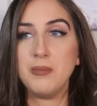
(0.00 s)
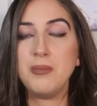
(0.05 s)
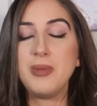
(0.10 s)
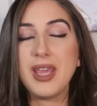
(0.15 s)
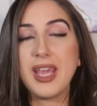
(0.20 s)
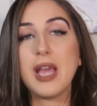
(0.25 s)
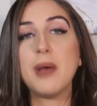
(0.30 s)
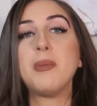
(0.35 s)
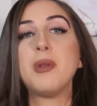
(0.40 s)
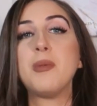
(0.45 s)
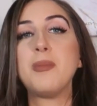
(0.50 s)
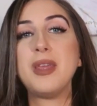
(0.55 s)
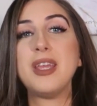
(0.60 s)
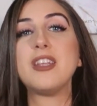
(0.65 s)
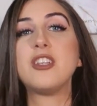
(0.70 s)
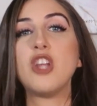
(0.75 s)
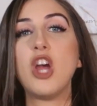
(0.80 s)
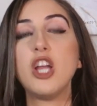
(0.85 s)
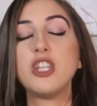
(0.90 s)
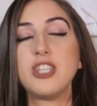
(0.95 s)
being able to be
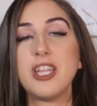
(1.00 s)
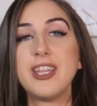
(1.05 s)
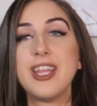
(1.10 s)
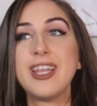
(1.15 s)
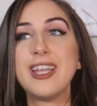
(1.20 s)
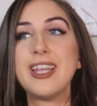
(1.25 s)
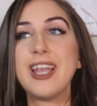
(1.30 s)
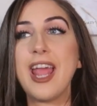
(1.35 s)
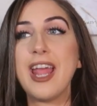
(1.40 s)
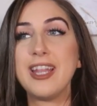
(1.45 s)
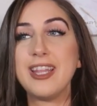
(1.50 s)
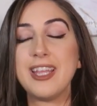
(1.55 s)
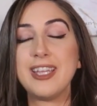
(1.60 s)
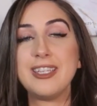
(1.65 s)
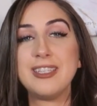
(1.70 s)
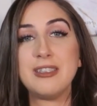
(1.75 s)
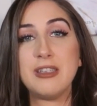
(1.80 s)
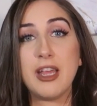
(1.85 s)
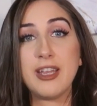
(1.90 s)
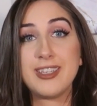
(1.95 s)
in touch and then and
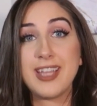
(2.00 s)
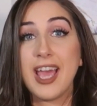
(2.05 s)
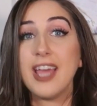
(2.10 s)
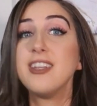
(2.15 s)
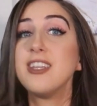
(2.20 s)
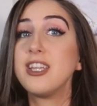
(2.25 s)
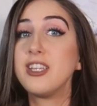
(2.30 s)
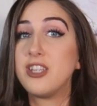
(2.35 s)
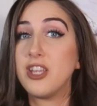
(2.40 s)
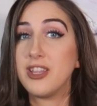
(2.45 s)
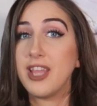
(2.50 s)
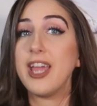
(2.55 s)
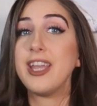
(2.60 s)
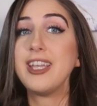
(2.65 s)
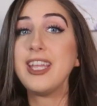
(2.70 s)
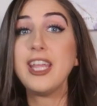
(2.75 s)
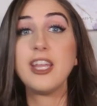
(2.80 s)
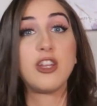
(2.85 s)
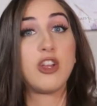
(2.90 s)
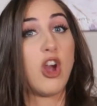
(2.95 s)
then attending to
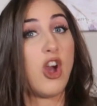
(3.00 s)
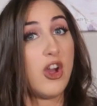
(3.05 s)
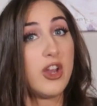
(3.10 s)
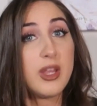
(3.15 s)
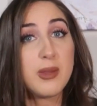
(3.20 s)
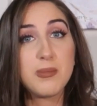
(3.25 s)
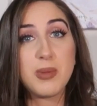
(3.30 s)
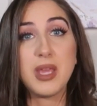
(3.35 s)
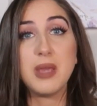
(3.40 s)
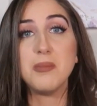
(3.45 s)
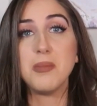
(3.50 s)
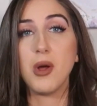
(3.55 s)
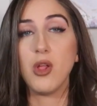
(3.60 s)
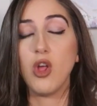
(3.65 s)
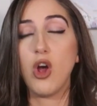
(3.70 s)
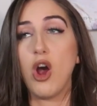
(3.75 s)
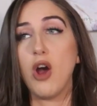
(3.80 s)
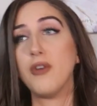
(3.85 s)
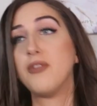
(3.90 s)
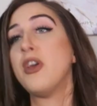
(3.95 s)
that need cutting people
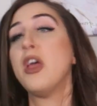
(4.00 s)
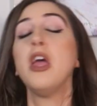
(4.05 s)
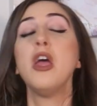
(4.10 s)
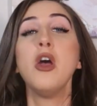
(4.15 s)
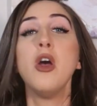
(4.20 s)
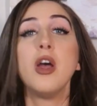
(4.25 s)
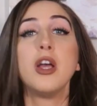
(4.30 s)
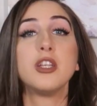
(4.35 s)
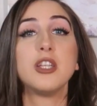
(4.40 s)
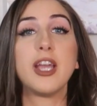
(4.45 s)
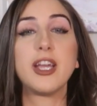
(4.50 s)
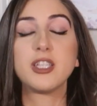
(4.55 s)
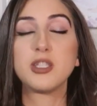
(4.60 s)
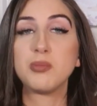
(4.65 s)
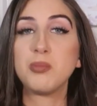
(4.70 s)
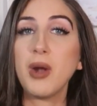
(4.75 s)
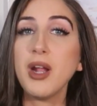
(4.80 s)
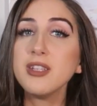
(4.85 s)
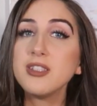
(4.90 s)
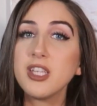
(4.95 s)
off
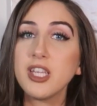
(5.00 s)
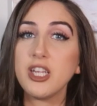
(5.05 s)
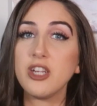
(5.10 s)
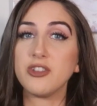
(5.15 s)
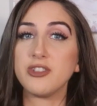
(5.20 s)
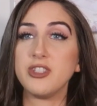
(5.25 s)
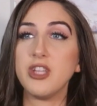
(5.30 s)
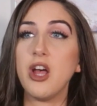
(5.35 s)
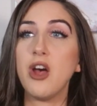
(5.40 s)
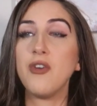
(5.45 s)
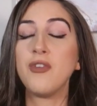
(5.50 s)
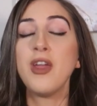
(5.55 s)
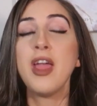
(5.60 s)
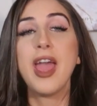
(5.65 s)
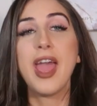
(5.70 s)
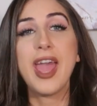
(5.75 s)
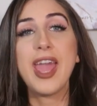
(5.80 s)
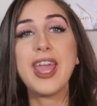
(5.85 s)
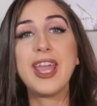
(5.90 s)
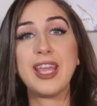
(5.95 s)
expressing yourself
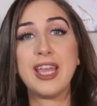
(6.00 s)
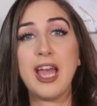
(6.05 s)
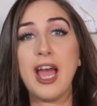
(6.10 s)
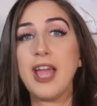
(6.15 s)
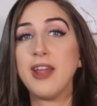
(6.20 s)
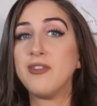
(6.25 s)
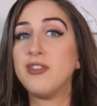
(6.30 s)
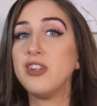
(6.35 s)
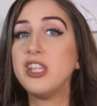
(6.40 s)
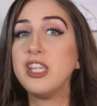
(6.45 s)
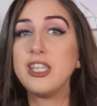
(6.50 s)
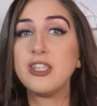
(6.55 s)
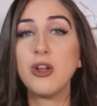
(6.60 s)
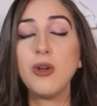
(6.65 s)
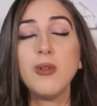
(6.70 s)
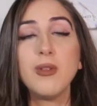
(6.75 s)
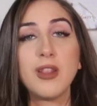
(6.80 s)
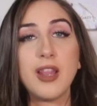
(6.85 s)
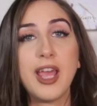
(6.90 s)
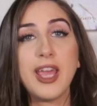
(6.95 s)
hey i really
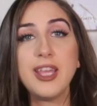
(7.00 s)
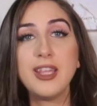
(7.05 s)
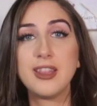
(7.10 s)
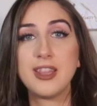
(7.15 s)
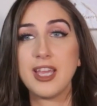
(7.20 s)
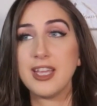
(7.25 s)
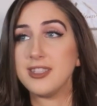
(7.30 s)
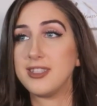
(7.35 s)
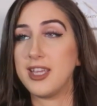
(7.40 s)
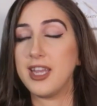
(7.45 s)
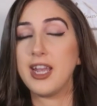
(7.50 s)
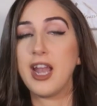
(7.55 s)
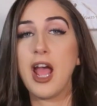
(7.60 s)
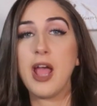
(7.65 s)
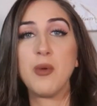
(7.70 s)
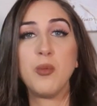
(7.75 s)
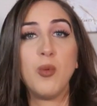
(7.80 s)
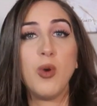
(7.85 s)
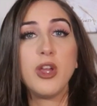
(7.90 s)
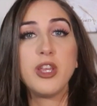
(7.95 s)
don't like this and
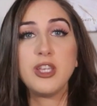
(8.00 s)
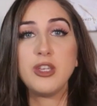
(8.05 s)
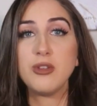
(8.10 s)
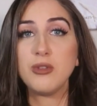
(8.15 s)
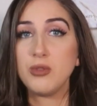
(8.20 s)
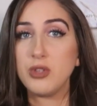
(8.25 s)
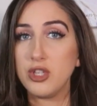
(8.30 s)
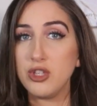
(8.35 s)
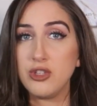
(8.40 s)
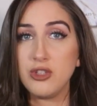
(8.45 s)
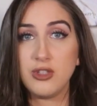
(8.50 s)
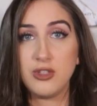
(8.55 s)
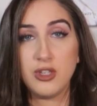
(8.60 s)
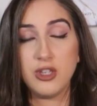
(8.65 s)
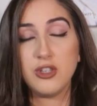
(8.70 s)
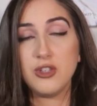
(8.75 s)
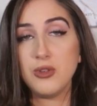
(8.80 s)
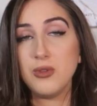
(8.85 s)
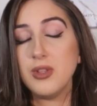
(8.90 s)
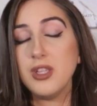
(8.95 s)
i want you to
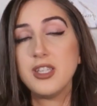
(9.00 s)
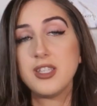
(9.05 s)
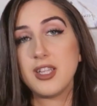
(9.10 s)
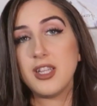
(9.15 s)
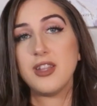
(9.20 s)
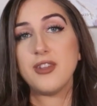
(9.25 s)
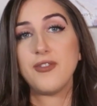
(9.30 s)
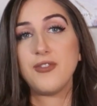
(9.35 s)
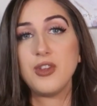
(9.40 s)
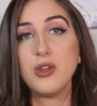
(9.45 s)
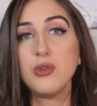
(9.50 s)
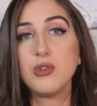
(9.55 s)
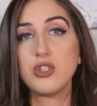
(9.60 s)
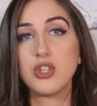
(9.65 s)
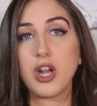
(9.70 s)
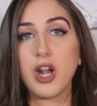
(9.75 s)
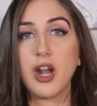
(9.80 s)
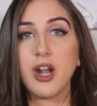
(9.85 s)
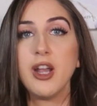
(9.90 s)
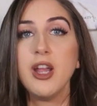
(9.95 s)
to do this in the
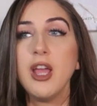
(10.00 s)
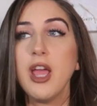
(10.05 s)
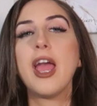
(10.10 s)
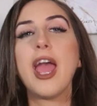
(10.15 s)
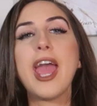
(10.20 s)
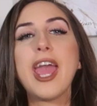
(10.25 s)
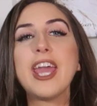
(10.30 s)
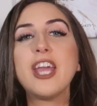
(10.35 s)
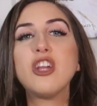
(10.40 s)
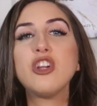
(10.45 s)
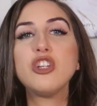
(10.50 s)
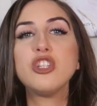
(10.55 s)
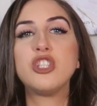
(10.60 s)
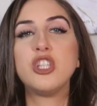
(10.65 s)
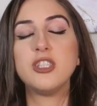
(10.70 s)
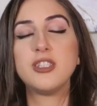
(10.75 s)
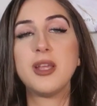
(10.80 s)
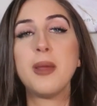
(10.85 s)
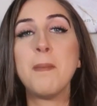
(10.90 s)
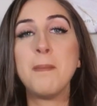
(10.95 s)
future anger
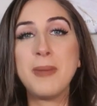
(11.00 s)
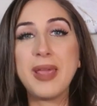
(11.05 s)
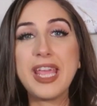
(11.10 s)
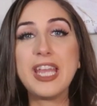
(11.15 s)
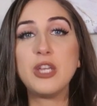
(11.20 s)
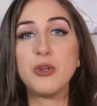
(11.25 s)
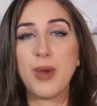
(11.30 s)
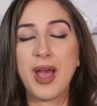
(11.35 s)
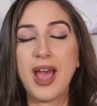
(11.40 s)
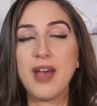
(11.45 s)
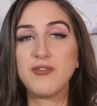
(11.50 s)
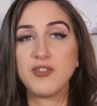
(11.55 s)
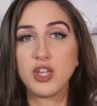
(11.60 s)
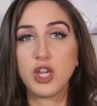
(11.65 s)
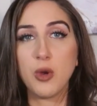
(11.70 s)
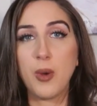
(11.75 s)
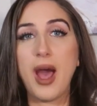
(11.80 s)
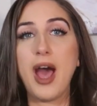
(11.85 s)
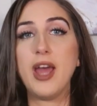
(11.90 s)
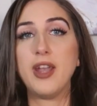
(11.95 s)
doesn't mean you have to
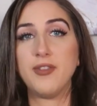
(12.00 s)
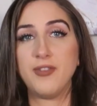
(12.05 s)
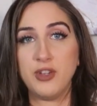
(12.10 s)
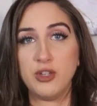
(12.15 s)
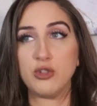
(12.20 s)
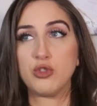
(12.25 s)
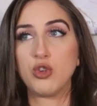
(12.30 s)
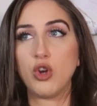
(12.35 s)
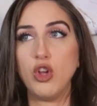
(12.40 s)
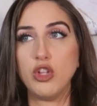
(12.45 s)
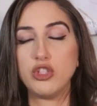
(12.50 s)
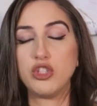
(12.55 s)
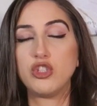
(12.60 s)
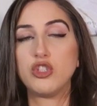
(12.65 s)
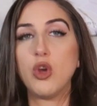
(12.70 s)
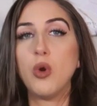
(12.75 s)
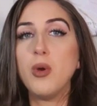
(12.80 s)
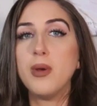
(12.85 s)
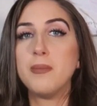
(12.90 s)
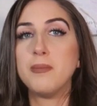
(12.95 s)
go out of control it's
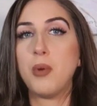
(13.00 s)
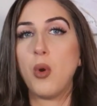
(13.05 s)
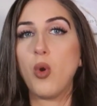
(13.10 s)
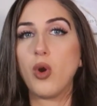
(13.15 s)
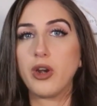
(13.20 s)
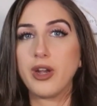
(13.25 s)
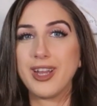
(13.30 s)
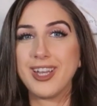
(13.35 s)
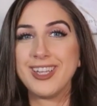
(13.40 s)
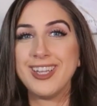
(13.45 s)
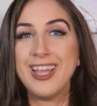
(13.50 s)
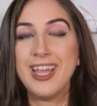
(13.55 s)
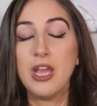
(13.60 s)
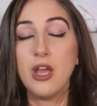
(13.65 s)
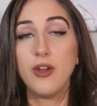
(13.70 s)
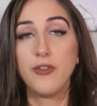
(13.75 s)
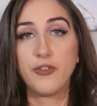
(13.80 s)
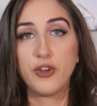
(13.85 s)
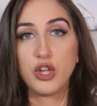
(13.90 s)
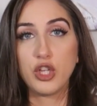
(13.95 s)
so important
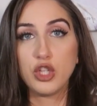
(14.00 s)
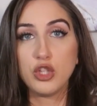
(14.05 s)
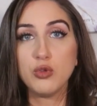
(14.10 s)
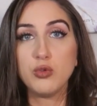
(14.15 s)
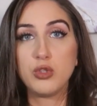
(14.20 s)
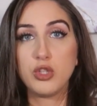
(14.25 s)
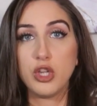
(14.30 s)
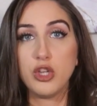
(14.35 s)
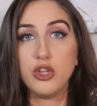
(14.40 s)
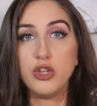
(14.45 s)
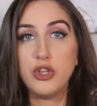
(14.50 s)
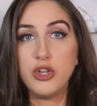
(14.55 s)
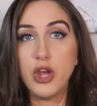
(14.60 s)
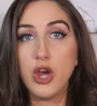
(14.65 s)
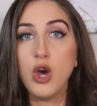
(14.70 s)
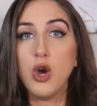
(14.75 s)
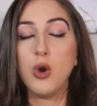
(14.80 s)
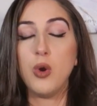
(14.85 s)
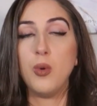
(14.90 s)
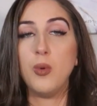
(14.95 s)
for you to
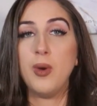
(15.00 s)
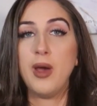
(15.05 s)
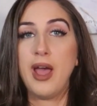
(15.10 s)
know